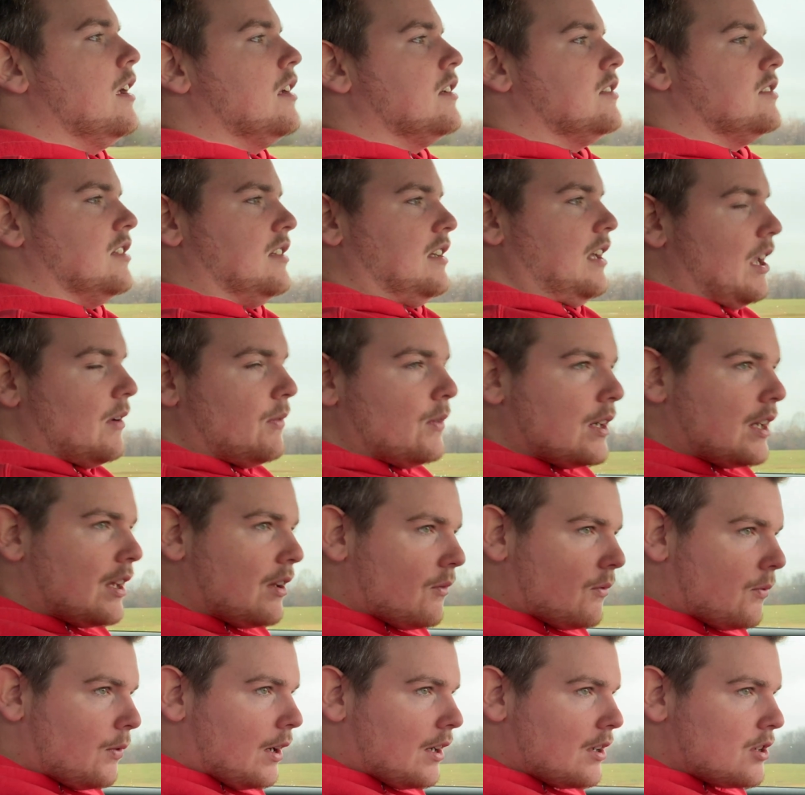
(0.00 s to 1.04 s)

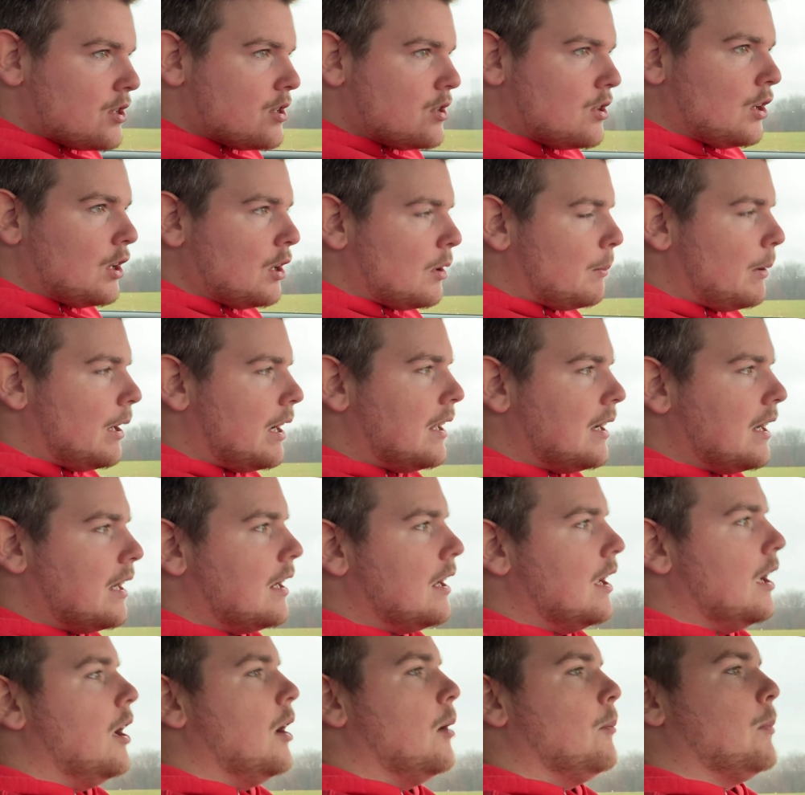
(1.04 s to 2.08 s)
significant function to your body,
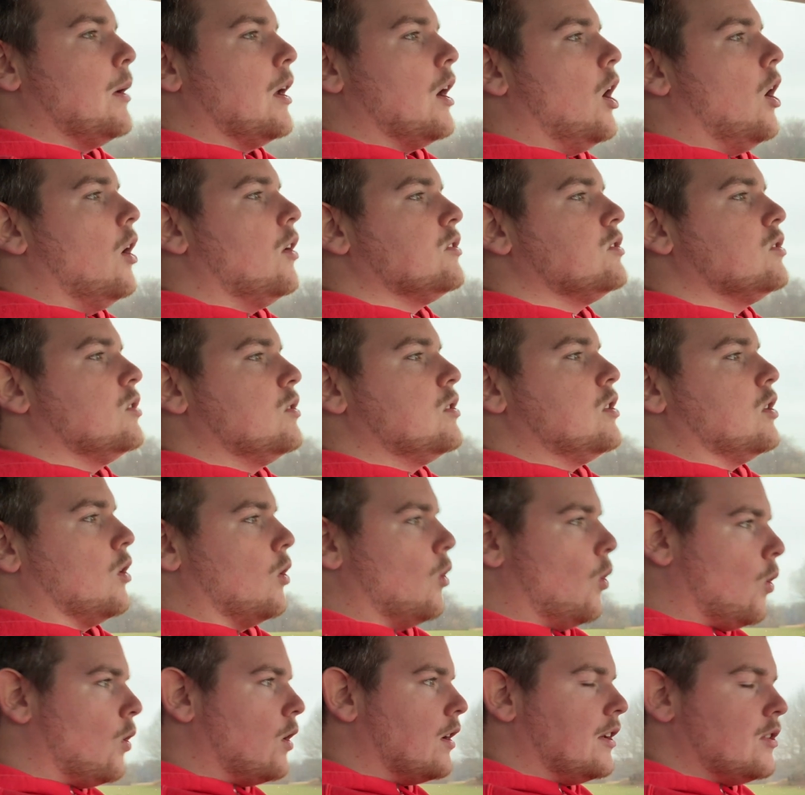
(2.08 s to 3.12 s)
but also
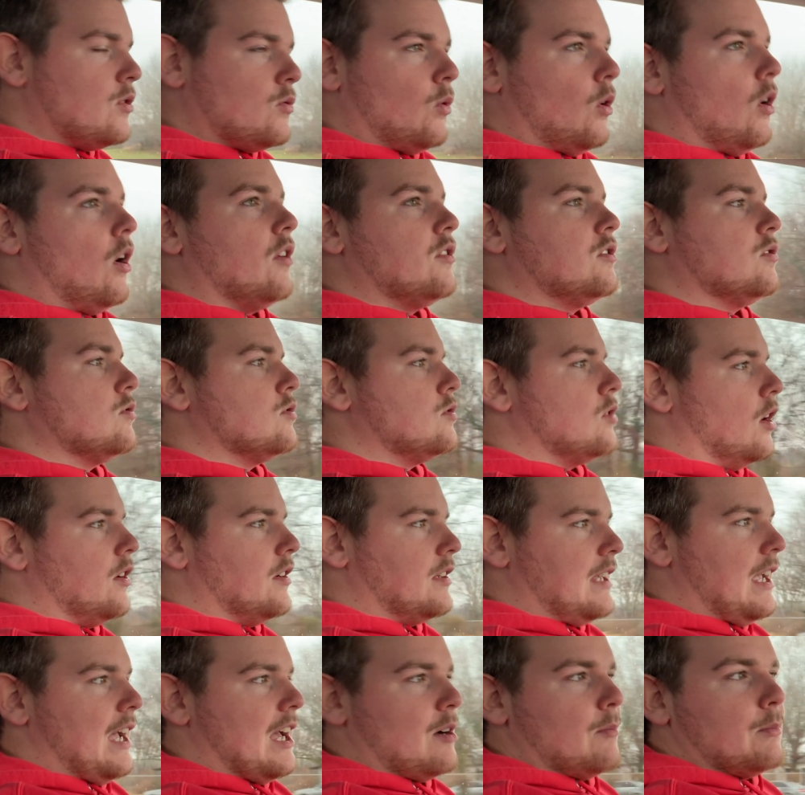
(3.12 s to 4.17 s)
your organs will also
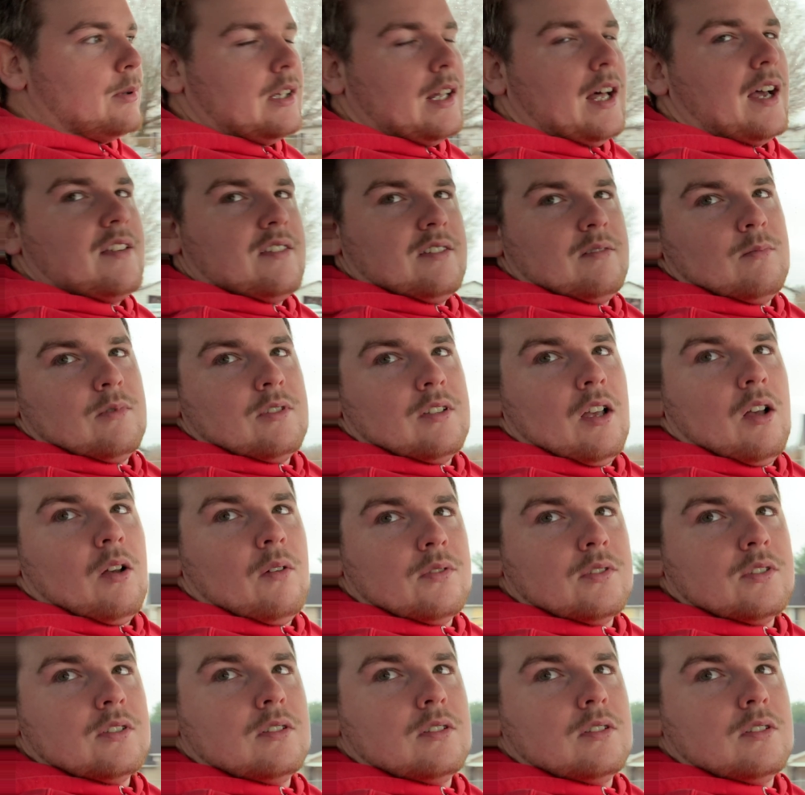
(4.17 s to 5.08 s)
start to catabolize themselves.